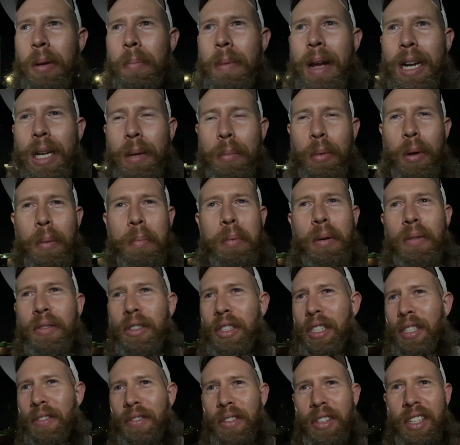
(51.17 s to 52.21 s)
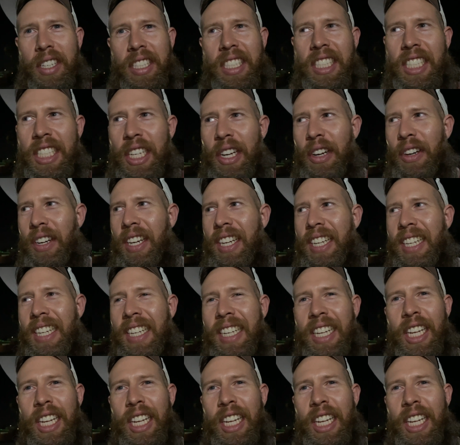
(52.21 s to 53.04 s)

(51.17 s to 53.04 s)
back to Bulletproof just for a steering